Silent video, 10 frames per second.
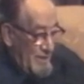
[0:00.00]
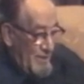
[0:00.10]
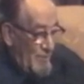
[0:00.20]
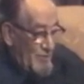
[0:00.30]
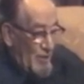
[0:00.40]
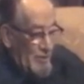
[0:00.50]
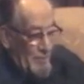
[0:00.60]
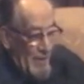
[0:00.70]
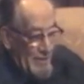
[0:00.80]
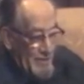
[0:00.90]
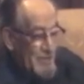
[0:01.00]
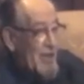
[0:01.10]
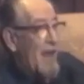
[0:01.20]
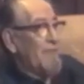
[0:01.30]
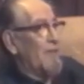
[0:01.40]
we talked about
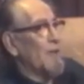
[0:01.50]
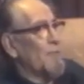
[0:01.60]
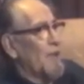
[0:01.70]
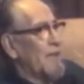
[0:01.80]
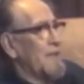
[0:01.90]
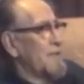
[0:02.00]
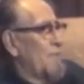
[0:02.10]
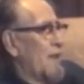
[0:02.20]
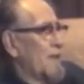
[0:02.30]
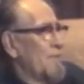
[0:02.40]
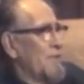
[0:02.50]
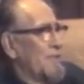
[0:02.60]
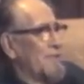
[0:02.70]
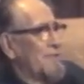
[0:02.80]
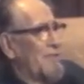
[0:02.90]
design of airplanes by
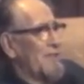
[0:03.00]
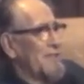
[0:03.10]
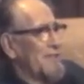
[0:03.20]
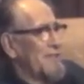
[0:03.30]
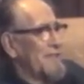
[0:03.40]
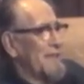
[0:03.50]
computers, for instance.